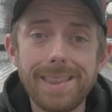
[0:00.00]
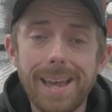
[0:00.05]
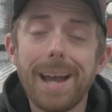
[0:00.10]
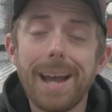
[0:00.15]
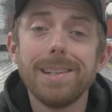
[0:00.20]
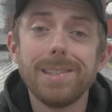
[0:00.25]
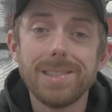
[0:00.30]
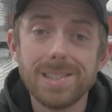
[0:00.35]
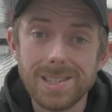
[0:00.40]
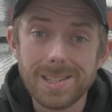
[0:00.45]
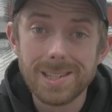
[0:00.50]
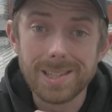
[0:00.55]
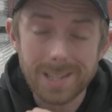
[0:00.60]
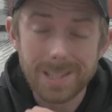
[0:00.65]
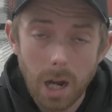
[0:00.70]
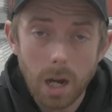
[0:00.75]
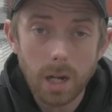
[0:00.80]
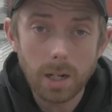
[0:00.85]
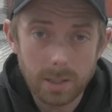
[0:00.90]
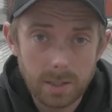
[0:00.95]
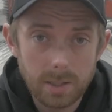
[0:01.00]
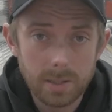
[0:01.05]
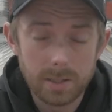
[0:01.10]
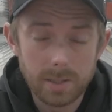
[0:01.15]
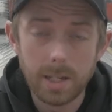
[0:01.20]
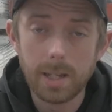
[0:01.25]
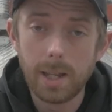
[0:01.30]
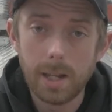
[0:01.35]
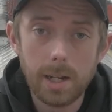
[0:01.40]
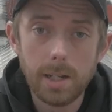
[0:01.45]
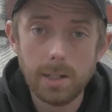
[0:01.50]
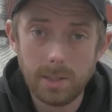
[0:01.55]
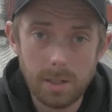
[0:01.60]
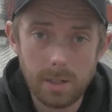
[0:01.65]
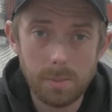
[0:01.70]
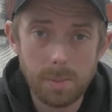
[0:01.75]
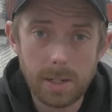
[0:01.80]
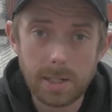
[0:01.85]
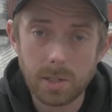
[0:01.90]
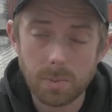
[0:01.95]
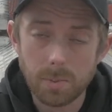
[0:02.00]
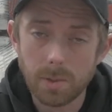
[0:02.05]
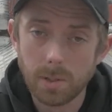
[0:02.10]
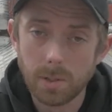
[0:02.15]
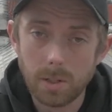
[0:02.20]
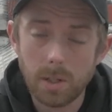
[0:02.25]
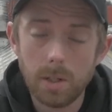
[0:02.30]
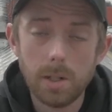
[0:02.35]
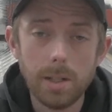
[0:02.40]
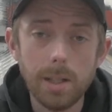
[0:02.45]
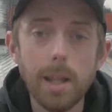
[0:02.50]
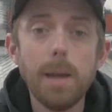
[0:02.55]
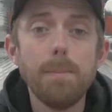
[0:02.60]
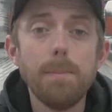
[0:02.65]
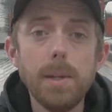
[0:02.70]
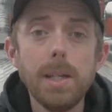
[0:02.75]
that sucked to get it into the basement. Let